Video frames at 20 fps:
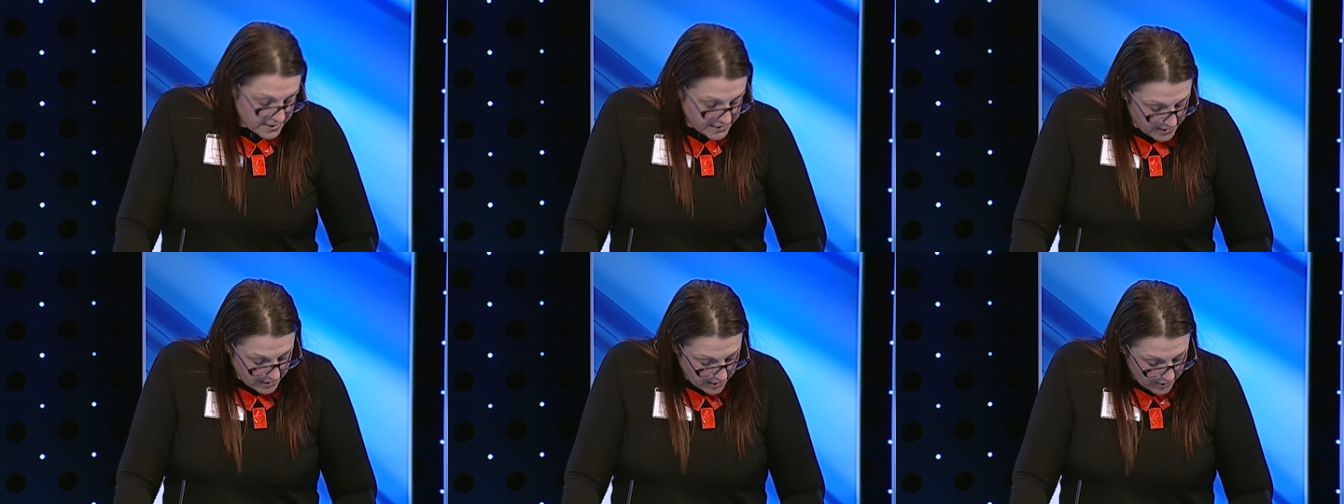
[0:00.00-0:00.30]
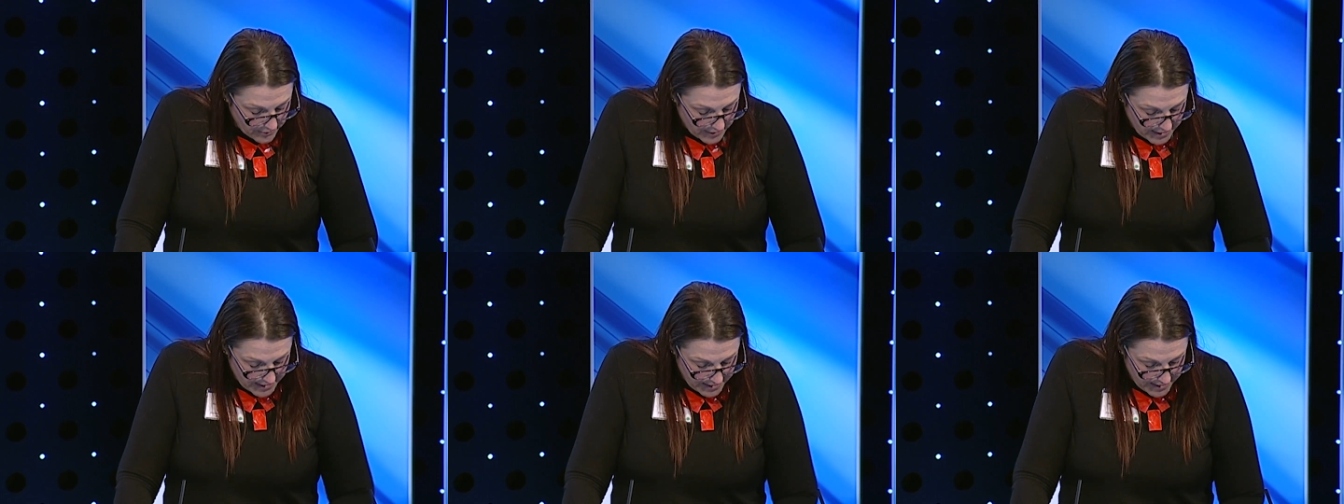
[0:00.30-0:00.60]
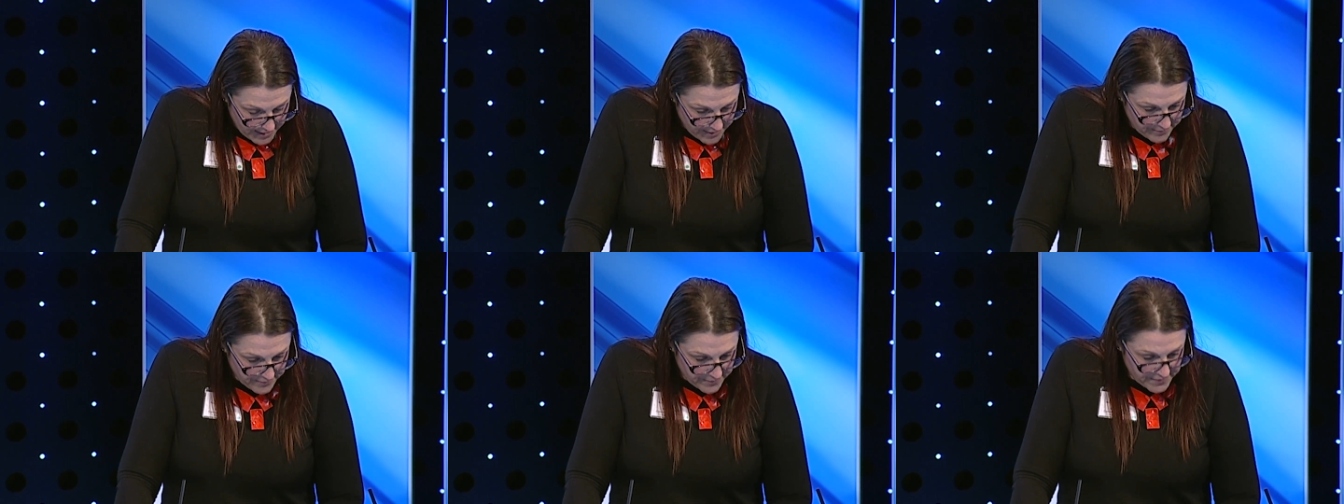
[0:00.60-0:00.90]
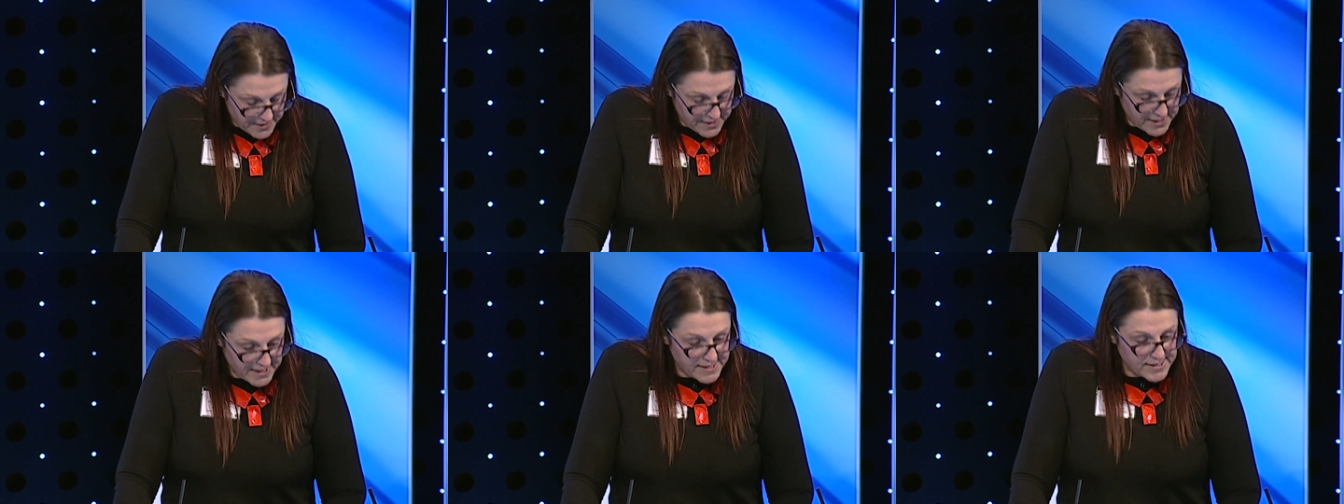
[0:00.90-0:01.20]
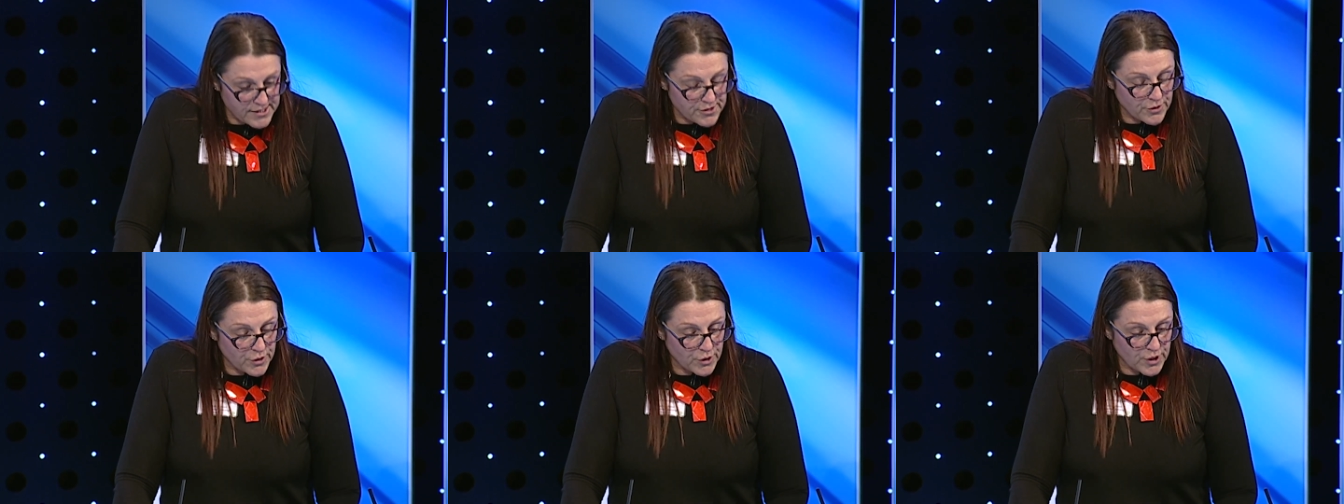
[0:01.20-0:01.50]
So
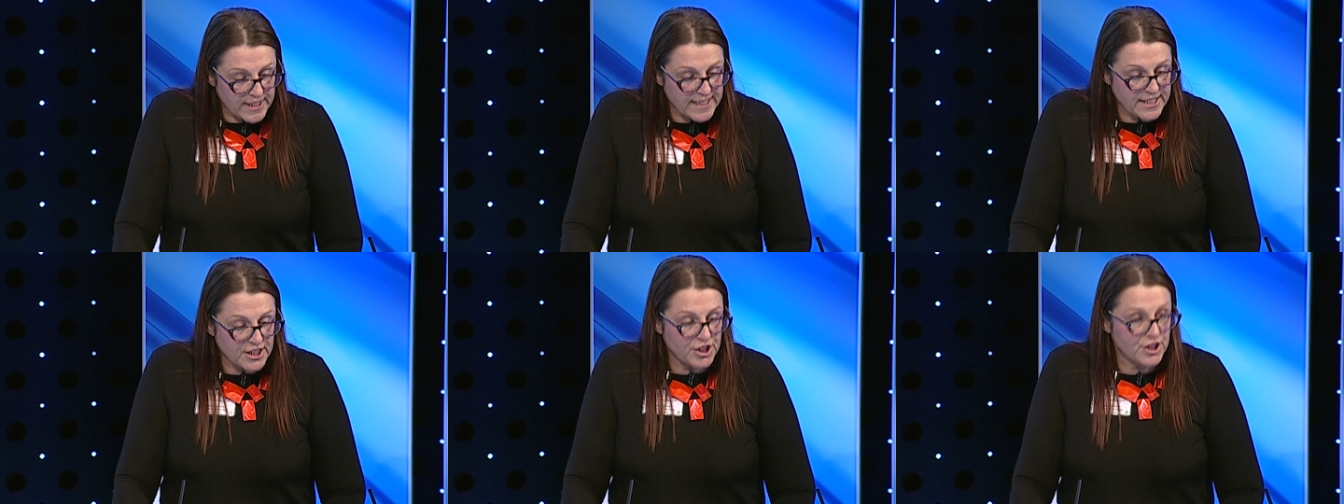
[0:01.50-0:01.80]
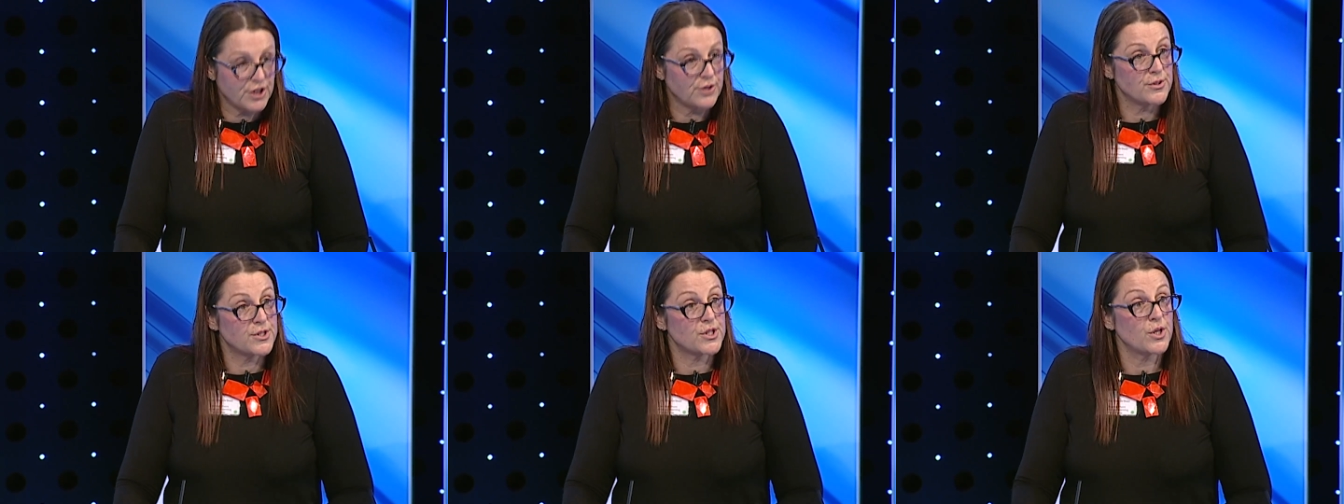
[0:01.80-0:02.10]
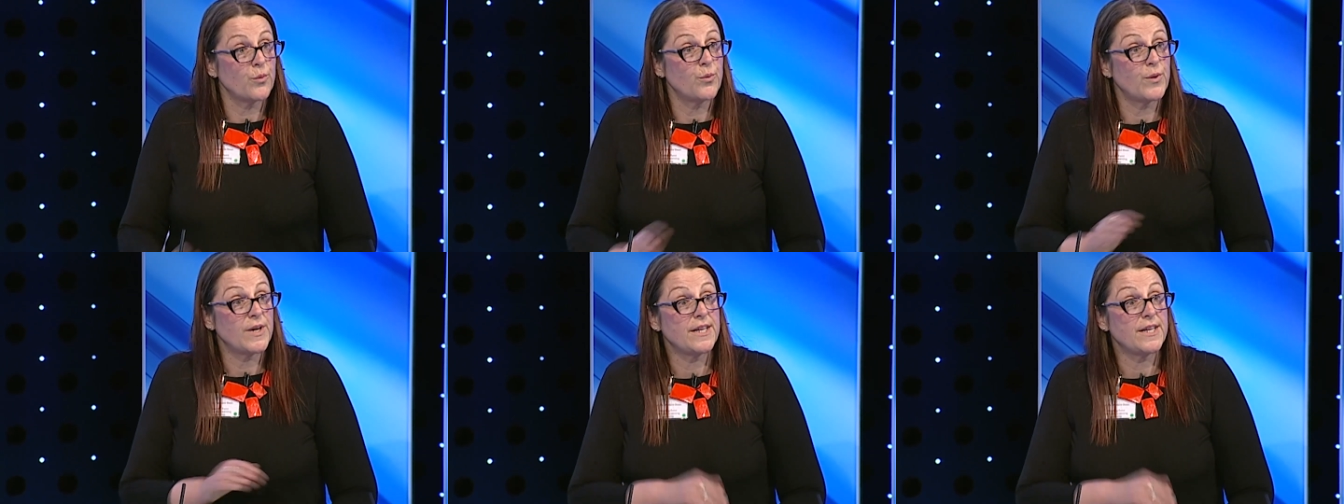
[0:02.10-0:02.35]
these are all issues that